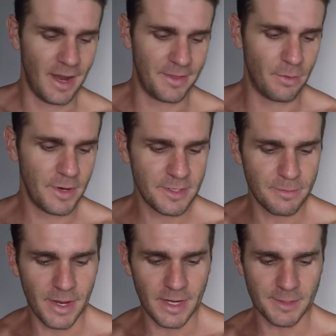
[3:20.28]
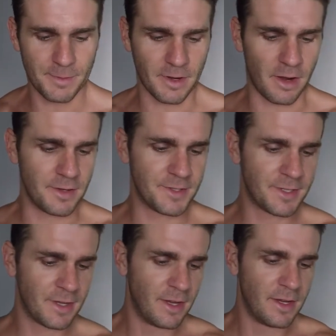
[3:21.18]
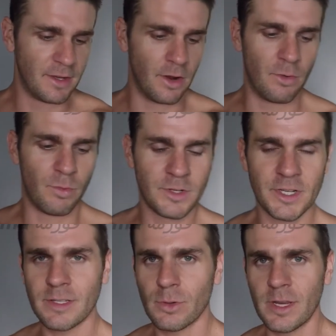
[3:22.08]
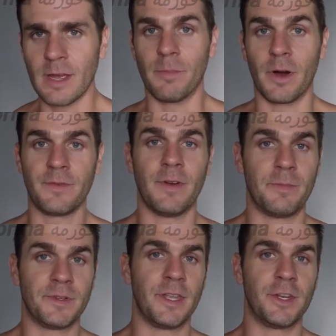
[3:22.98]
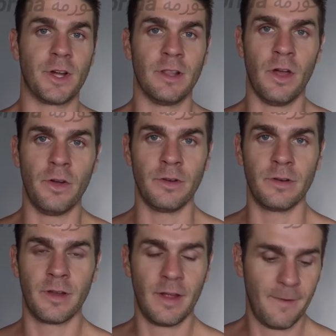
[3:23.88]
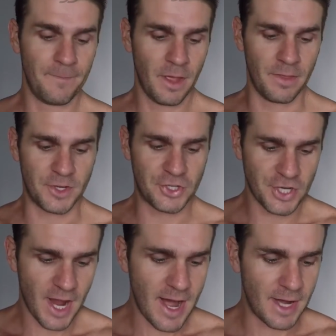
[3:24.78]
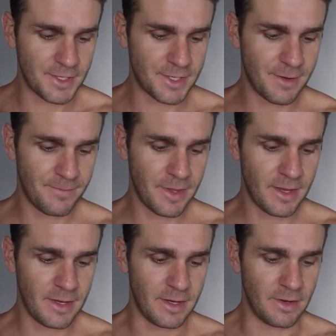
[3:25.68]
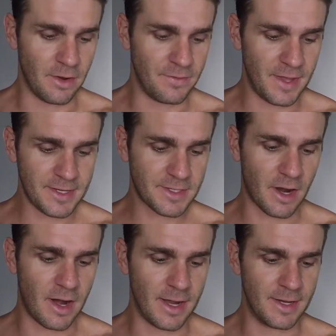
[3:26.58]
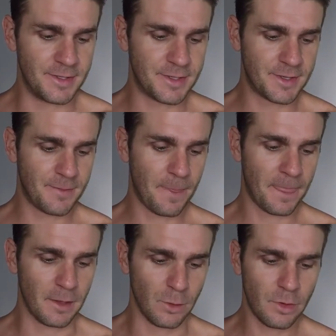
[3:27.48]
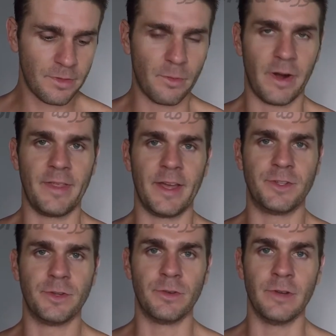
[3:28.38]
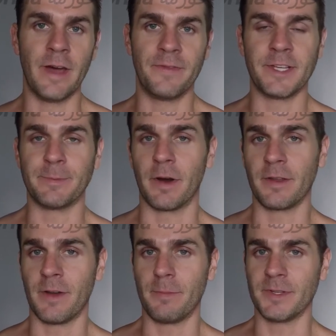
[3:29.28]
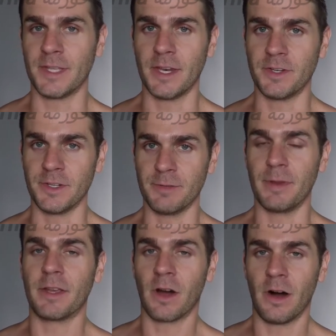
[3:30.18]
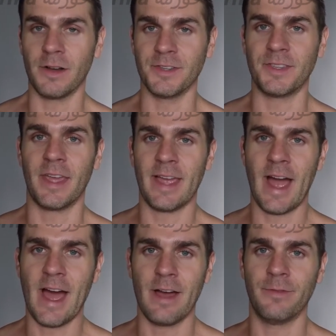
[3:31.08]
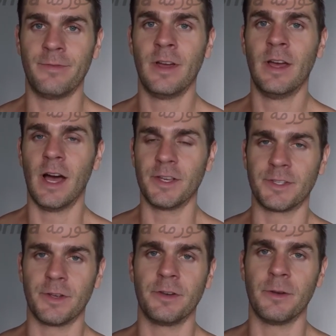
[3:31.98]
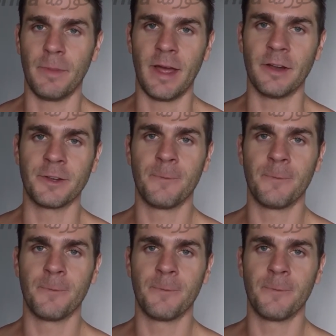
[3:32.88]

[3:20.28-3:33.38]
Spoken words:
And the reason being is because, we're just looking at body fat percentage alone. The chart, these guys look the way they do at these body fat percentages because they have a certain amount